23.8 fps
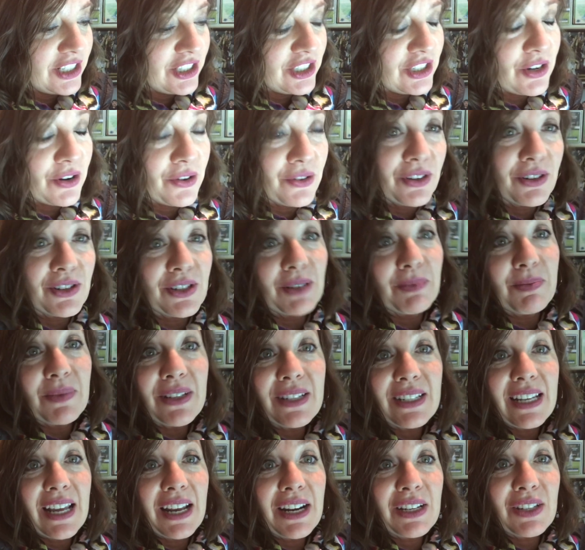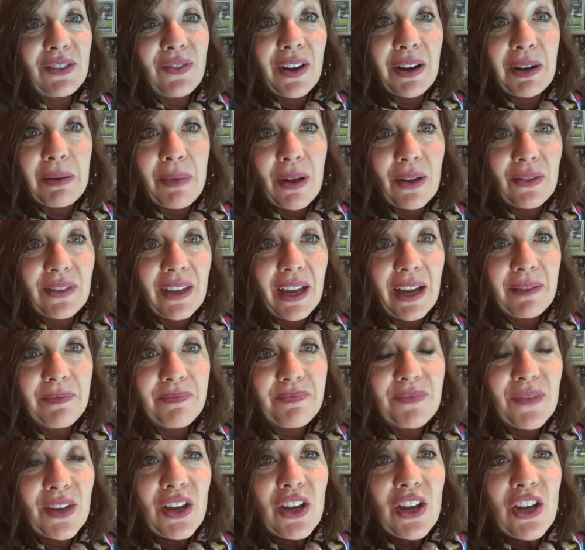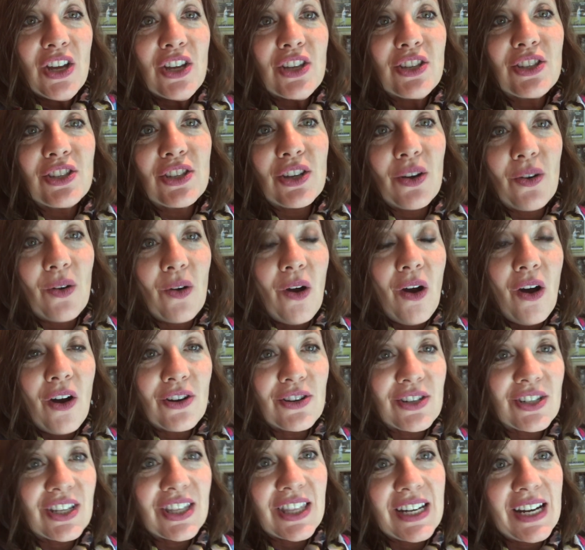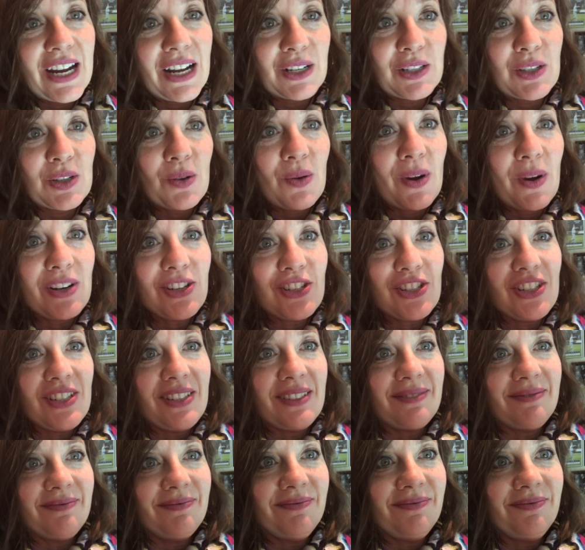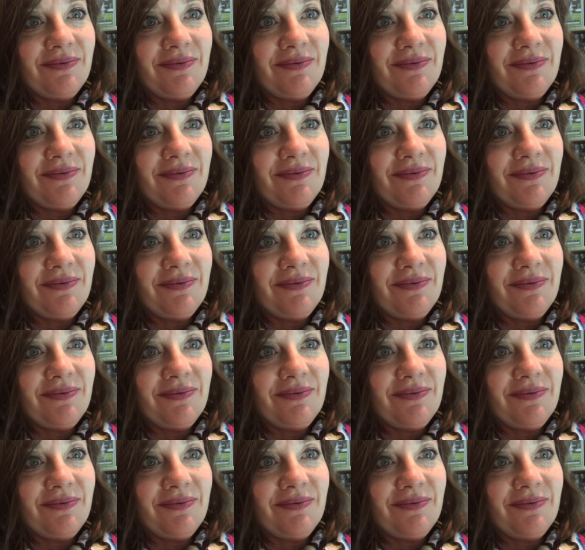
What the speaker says: I just know there's something satisfying about that. So on to the next question.